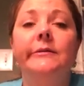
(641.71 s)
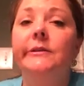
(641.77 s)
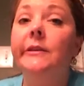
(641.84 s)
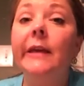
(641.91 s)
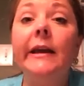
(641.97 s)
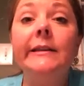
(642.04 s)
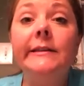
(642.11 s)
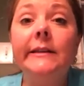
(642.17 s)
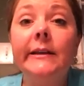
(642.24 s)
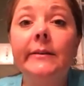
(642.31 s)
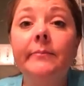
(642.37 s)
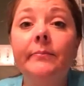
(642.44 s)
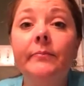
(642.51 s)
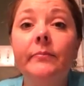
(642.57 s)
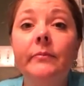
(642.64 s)
So that's it.
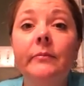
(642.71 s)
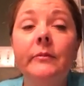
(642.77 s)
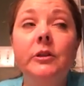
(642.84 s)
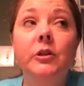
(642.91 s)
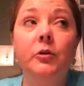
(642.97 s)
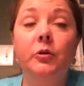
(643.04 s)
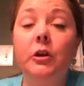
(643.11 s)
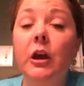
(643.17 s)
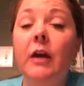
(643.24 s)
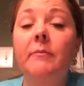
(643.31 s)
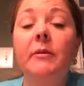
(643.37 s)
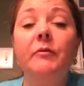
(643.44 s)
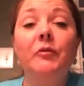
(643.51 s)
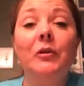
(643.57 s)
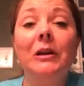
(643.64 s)
So you have
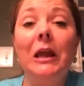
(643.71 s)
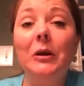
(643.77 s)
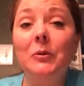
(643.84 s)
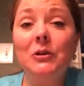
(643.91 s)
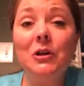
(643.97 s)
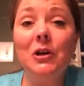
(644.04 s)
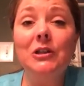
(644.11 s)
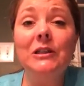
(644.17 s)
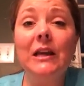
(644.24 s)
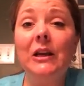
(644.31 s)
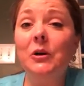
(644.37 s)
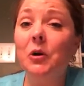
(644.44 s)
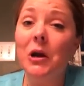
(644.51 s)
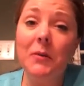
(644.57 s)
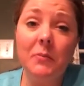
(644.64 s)
me for language arts
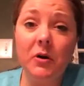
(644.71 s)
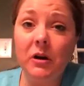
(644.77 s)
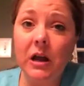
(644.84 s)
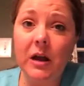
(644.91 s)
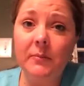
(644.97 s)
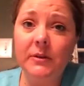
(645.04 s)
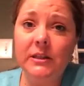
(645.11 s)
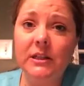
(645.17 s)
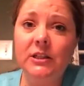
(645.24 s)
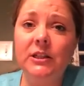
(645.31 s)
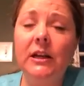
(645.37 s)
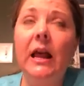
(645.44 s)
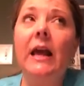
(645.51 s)
and grammar and composition.